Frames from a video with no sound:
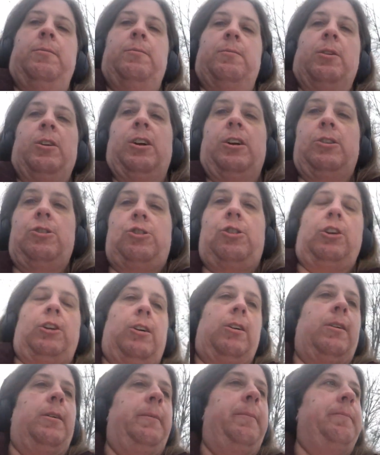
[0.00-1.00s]
We're not
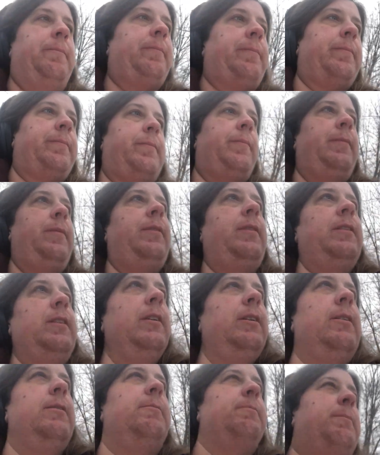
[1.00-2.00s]
sure.
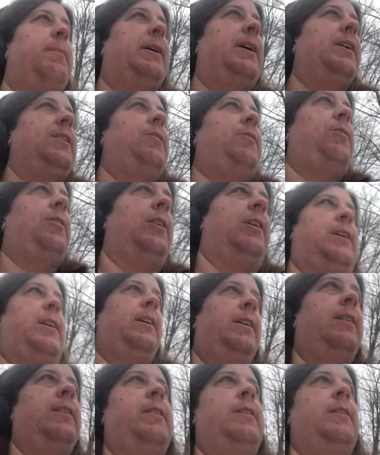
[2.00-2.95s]
But uh,